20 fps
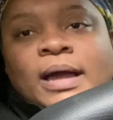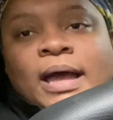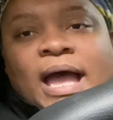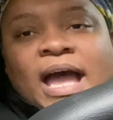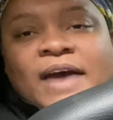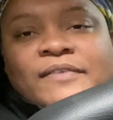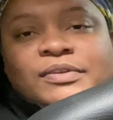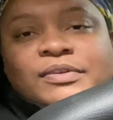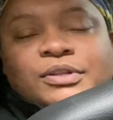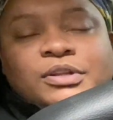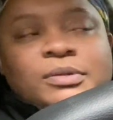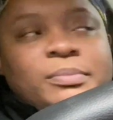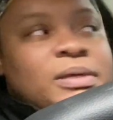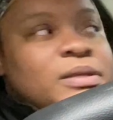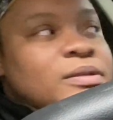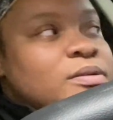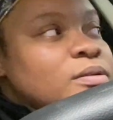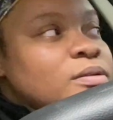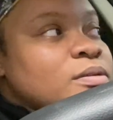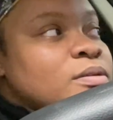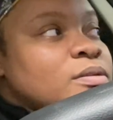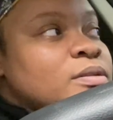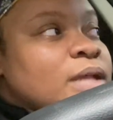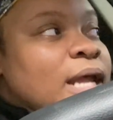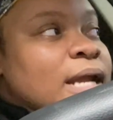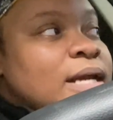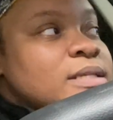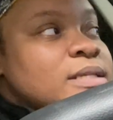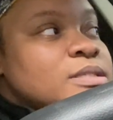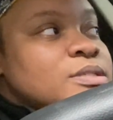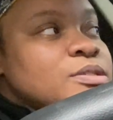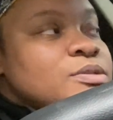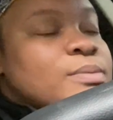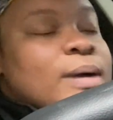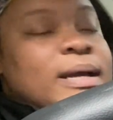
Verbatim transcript: i have a little bit that I need to do.